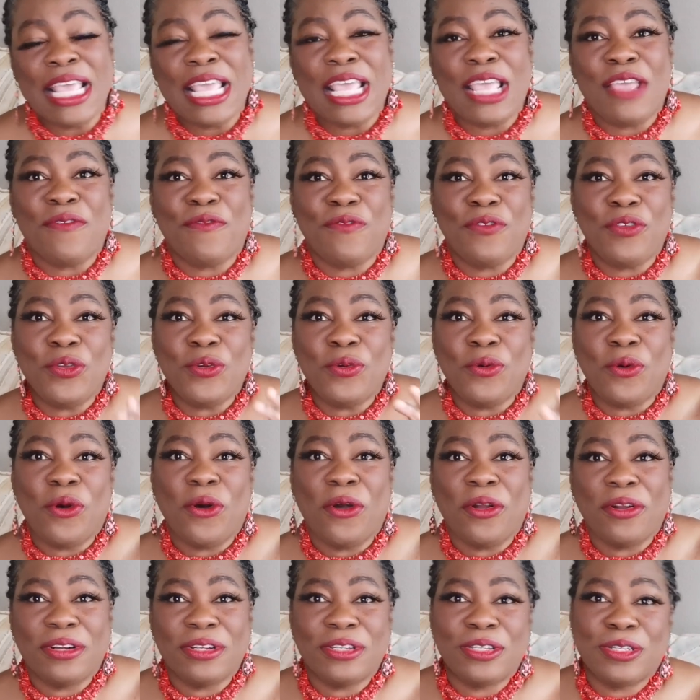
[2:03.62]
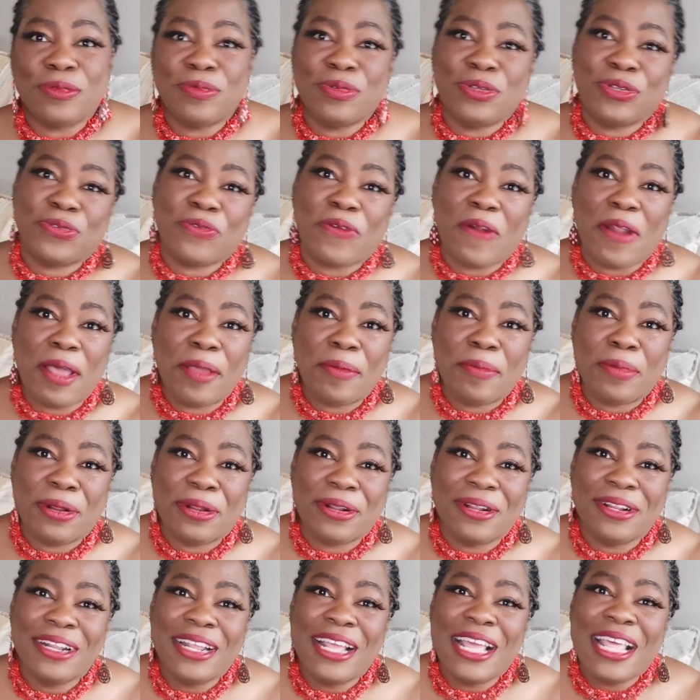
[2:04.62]
If you are a
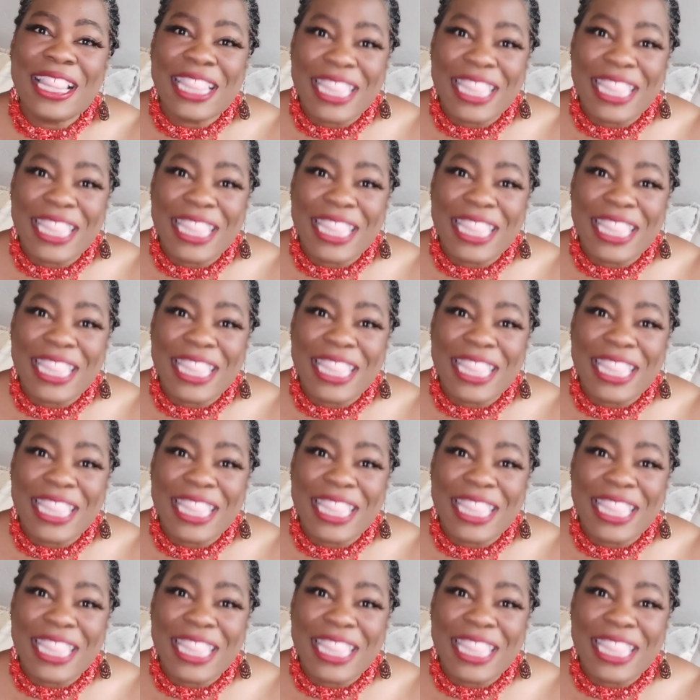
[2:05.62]
subscriber,